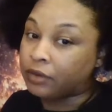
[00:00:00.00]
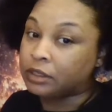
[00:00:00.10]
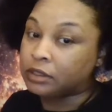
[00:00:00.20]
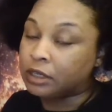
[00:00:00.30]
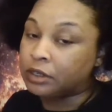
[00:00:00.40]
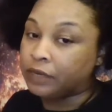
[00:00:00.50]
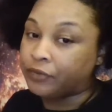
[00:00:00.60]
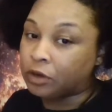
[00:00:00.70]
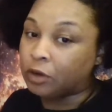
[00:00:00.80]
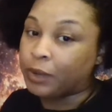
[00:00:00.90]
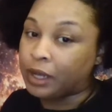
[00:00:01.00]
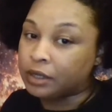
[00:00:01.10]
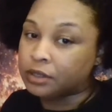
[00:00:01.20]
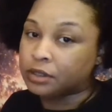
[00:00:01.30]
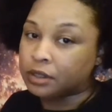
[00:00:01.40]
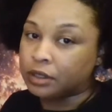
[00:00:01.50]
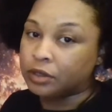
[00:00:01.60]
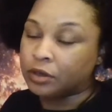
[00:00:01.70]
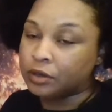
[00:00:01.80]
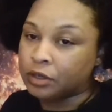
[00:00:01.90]
a difficult patch.
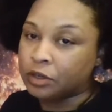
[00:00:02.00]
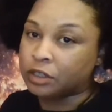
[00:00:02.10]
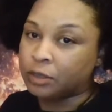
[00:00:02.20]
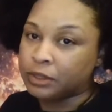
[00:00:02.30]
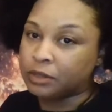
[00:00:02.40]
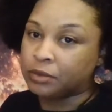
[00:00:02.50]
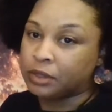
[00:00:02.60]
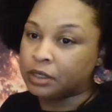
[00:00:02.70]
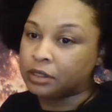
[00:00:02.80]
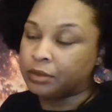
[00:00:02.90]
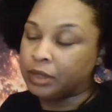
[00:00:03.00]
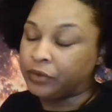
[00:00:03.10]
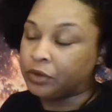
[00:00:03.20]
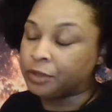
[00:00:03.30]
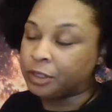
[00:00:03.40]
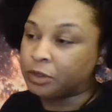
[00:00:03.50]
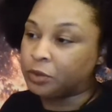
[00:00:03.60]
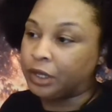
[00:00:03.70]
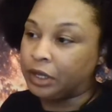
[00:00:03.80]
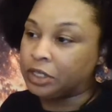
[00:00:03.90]
There's going to be some difficulties
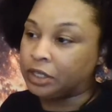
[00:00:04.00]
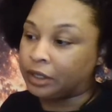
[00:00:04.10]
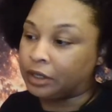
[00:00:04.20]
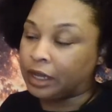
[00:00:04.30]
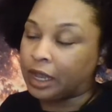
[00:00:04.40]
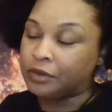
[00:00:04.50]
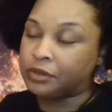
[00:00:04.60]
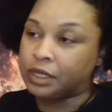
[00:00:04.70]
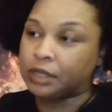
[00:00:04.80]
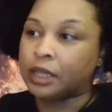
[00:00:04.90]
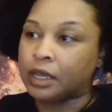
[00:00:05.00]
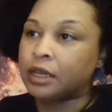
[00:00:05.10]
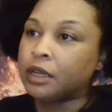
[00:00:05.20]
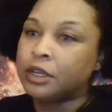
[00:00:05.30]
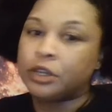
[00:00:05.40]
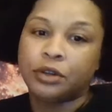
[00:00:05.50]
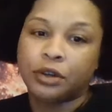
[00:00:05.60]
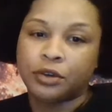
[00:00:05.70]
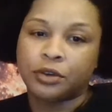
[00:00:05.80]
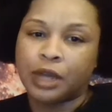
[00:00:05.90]
between each other, like how you said that.
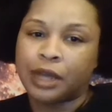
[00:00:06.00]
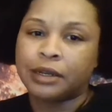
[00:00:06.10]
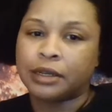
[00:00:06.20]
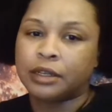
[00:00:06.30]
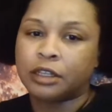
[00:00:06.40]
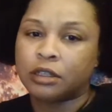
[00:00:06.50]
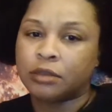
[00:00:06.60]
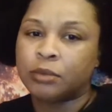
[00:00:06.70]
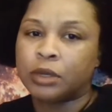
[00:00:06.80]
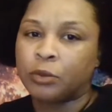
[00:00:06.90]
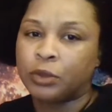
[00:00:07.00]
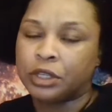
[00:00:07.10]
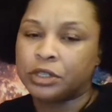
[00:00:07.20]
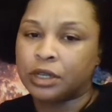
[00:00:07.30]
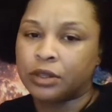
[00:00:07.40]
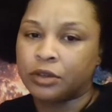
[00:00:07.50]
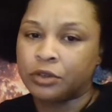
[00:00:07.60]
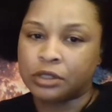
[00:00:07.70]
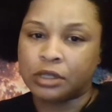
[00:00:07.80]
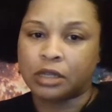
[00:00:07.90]
You're not done with each other. You're
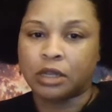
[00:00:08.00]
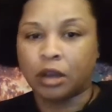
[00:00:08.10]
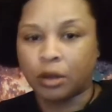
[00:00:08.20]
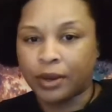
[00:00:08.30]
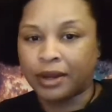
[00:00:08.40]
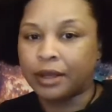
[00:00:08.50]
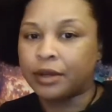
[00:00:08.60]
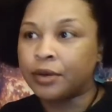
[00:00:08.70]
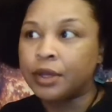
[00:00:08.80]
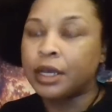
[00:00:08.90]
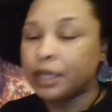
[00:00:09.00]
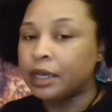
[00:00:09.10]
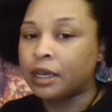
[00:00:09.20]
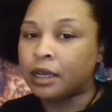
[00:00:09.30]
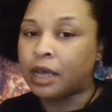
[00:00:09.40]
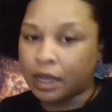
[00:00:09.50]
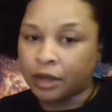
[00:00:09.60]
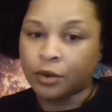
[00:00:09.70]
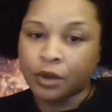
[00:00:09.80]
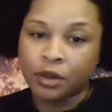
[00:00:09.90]
just not talking right now. Yeah, I
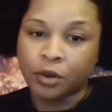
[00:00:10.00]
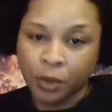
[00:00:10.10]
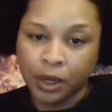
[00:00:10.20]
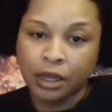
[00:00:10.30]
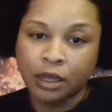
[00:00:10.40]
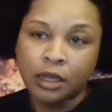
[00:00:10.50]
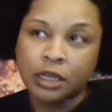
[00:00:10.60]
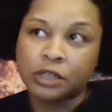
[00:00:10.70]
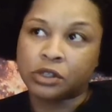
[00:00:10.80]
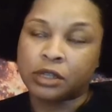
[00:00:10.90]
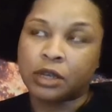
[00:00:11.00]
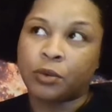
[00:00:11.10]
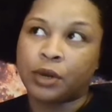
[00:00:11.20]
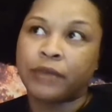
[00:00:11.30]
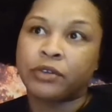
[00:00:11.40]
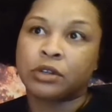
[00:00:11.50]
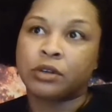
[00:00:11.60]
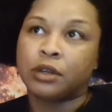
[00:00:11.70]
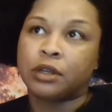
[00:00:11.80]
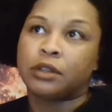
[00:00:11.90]
agree. You're right. It's just that whatever
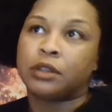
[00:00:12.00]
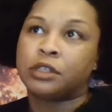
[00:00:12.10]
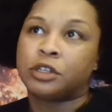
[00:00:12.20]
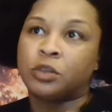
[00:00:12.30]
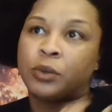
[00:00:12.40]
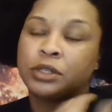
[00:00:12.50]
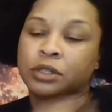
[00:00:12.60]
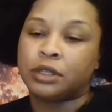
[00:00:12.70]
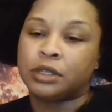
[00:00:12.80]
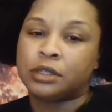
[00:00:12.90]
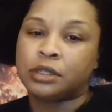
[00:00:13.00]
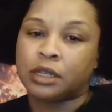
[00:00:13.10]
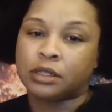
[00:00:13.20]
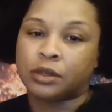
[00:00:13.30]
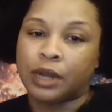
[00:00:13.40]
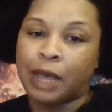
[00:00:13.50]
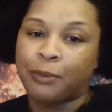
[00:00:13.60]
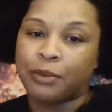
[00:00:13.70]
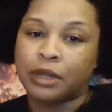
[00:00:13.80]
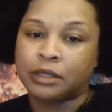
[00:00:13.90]
the situation is that's going to
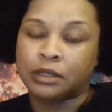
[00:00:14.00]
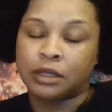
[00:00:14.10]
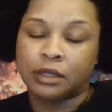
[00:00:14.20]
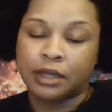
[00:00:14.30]
happen next,